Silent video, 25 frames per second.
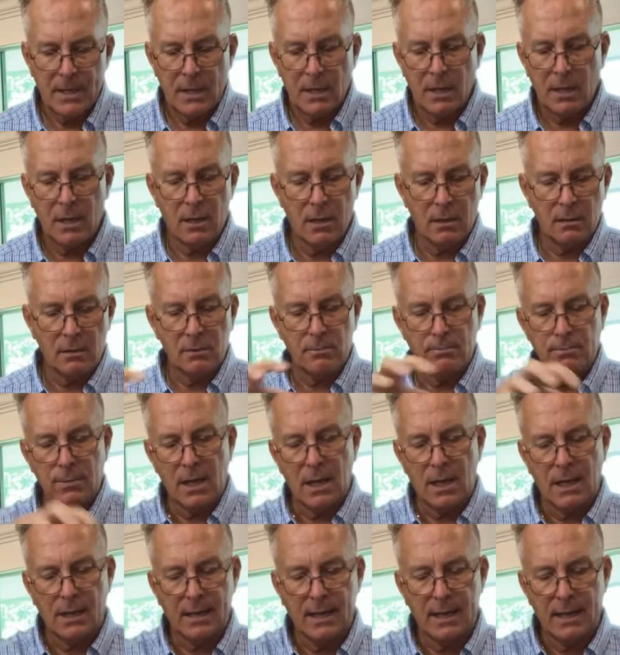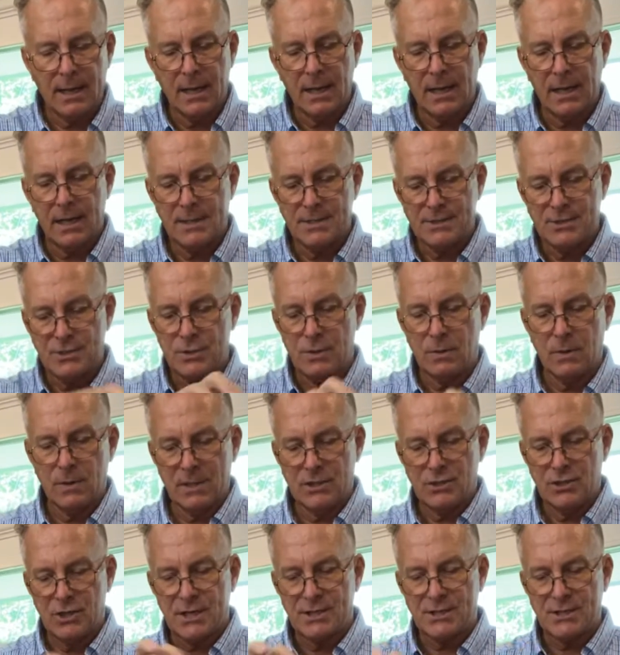Color blocking is doing
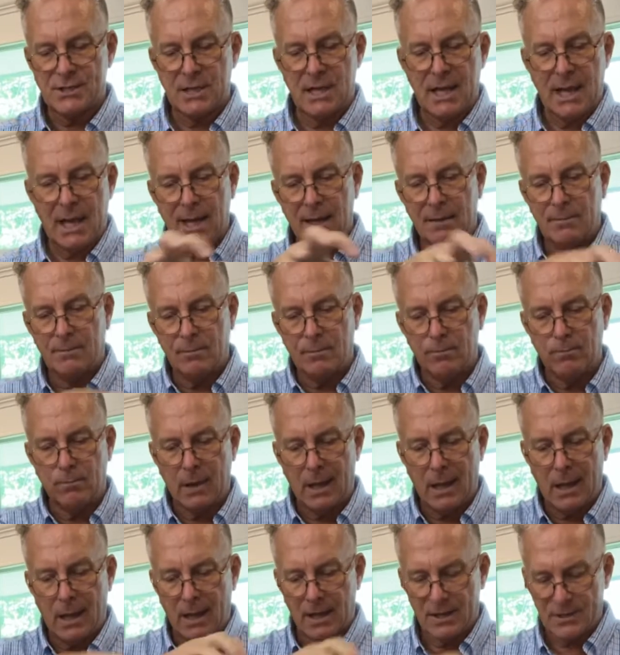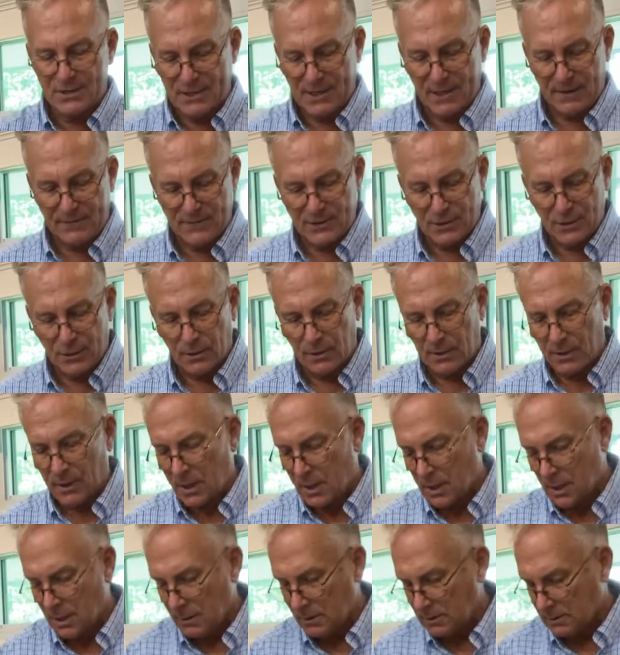just that, blocks of certain
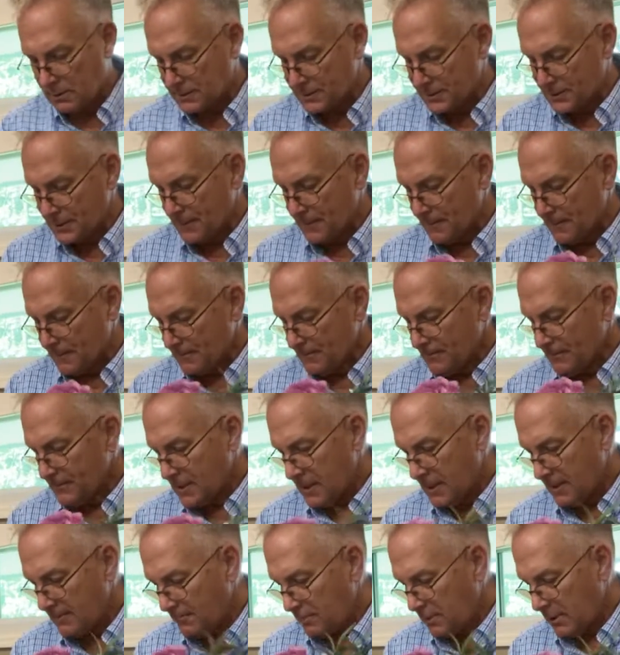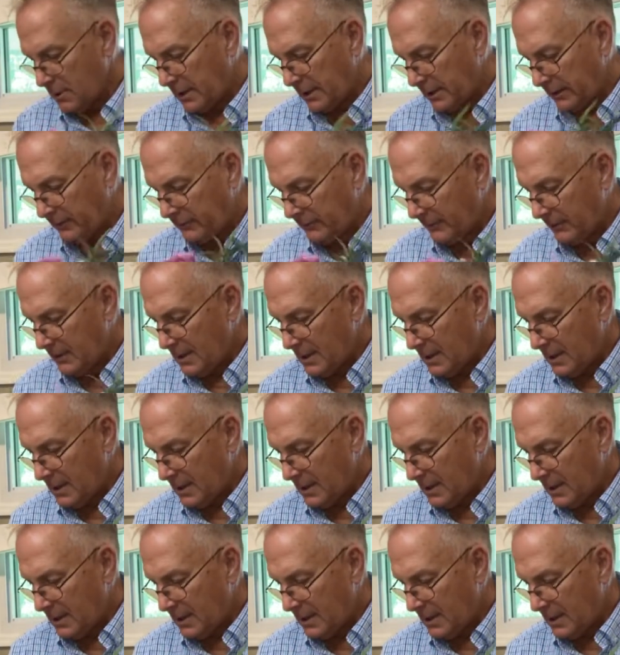colors in place.